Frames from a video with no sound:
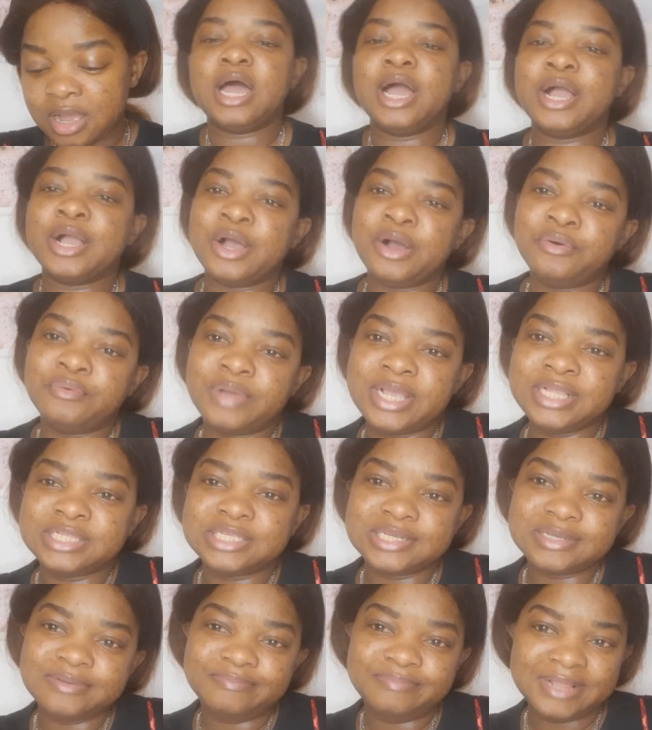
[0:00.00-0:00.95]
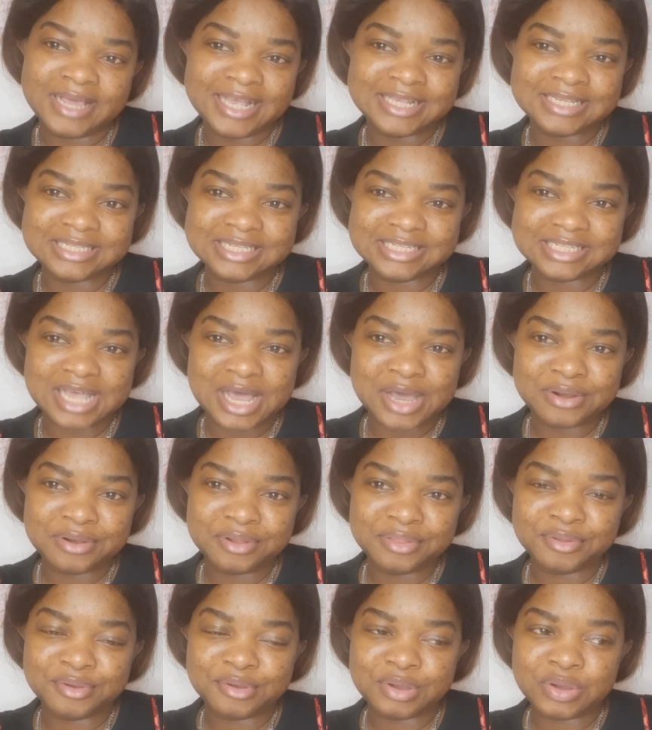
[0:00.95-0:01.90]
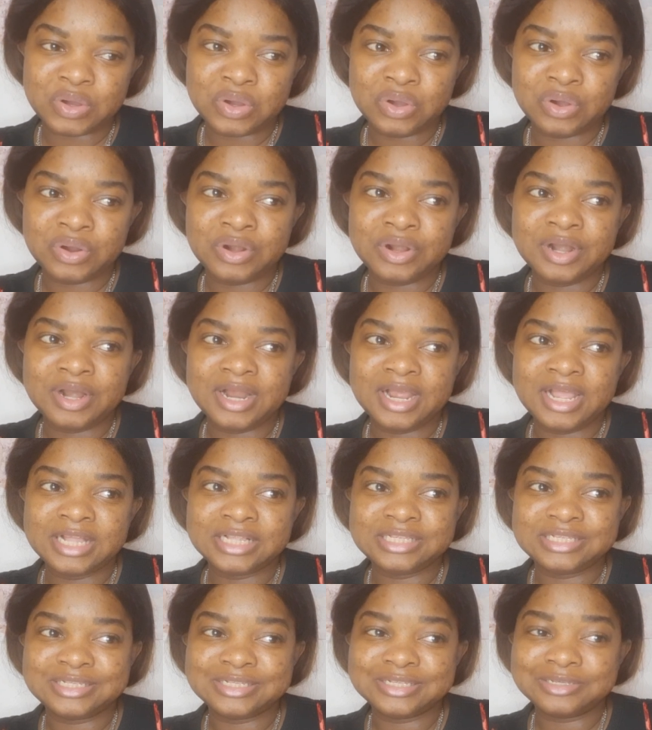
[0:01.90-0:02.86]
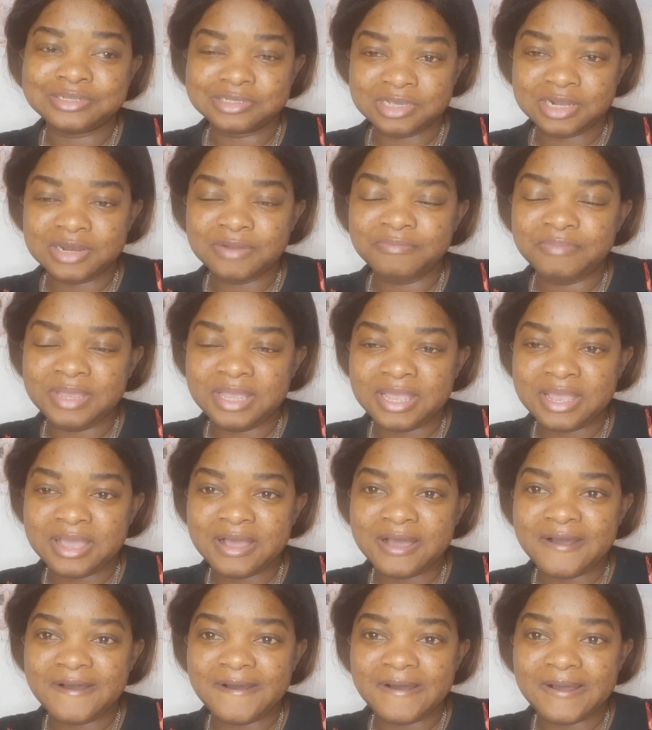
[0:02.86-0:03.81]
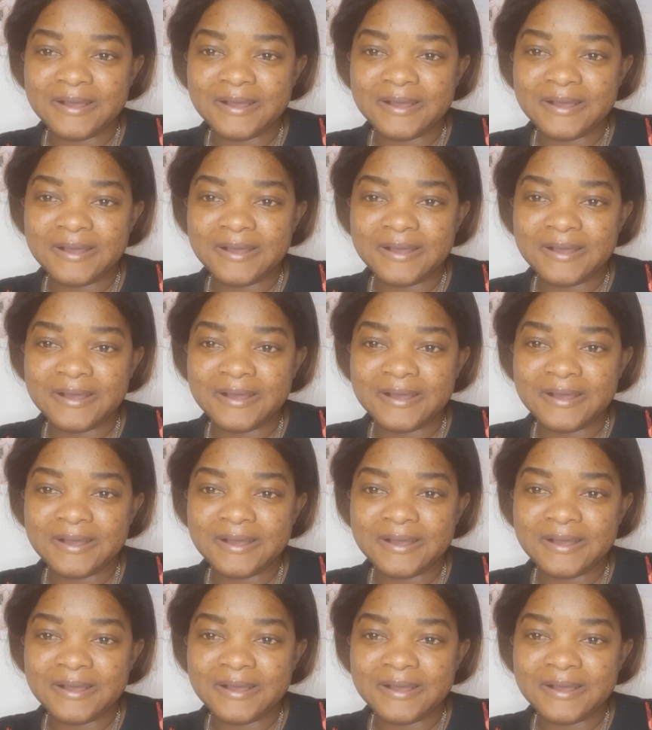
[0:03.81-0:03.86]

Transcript: I can't wait to blast this out in the car. It's gonna be a